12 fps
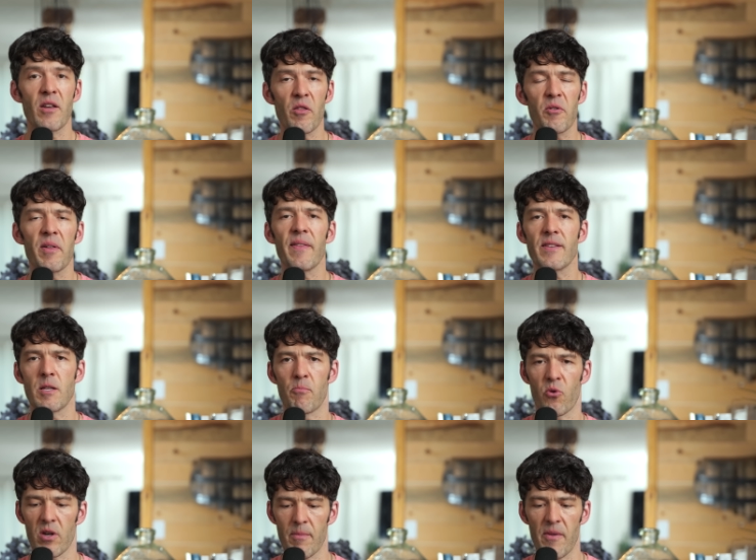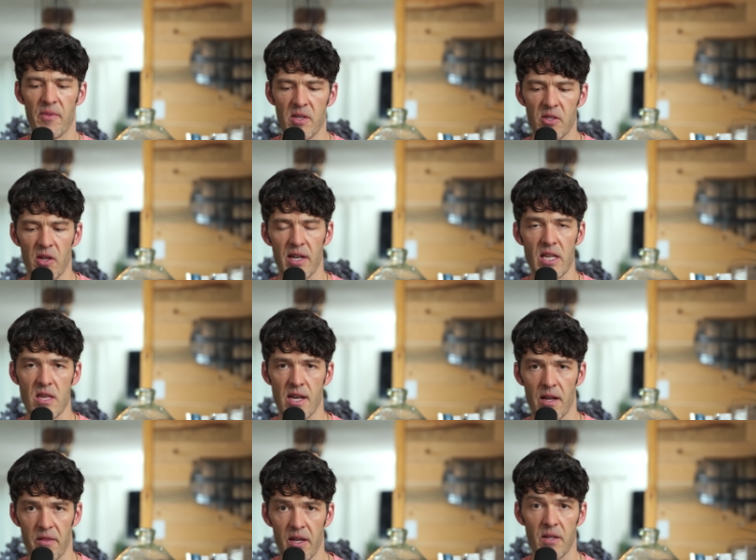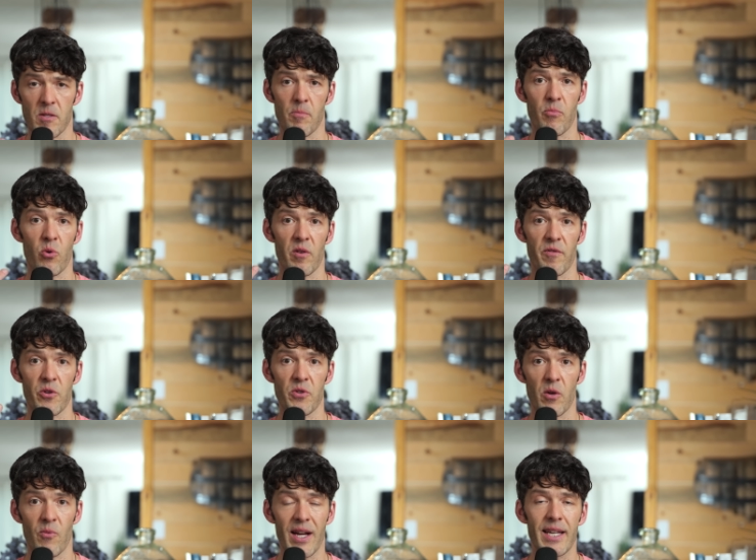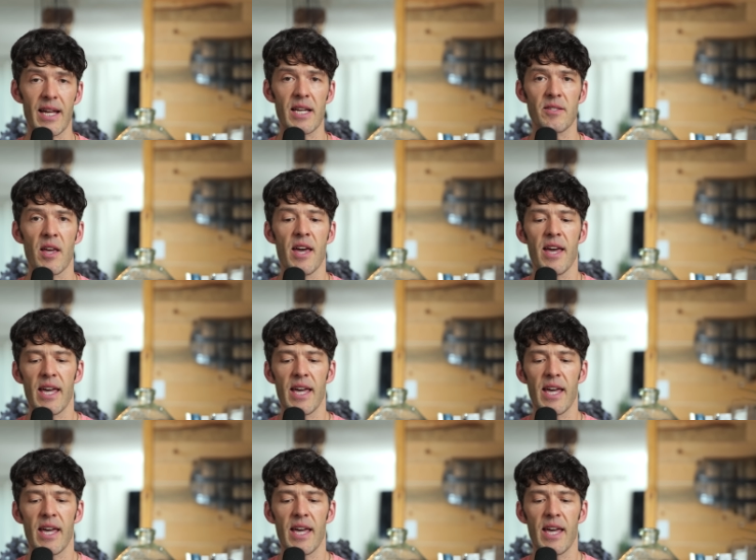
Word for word: another thing that's important about this study that I think think is important for you to recognize